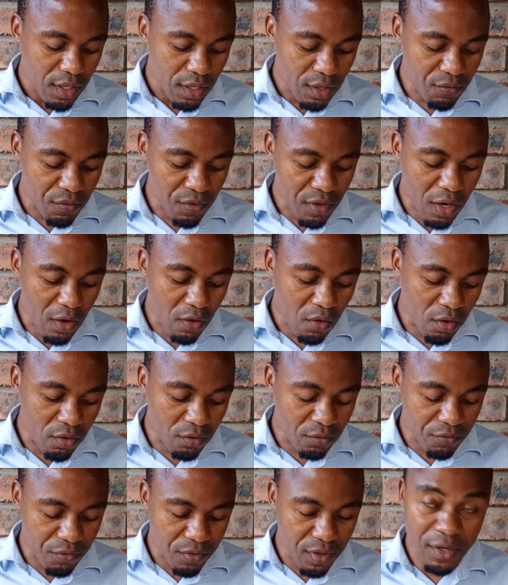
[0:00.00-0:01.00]
even our
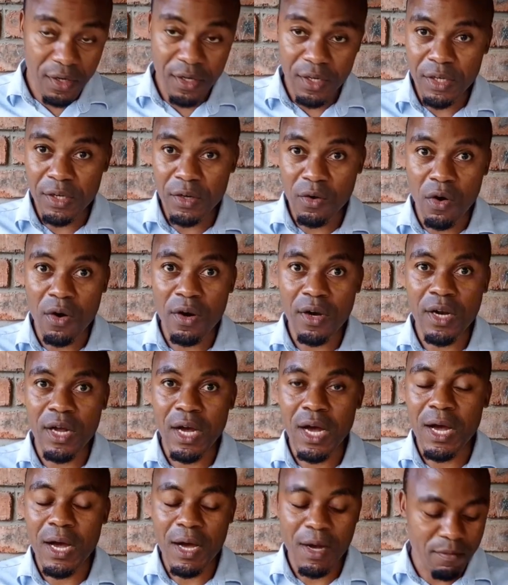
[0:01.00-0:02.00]
own very own
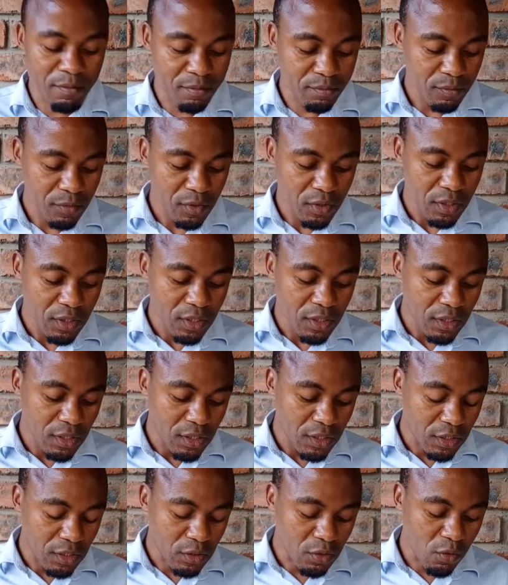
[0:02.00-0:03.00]

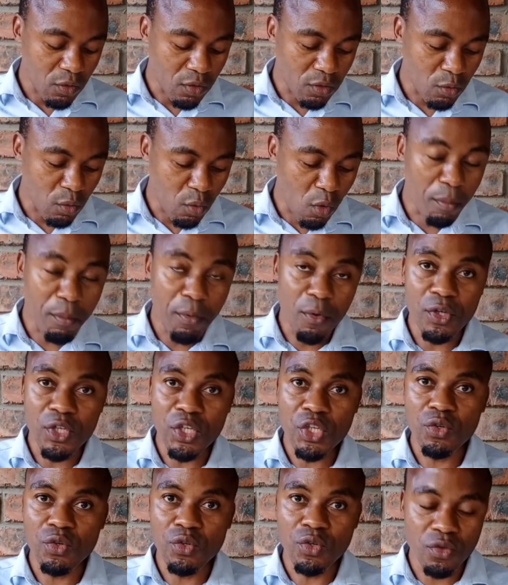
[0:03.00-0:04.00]
watching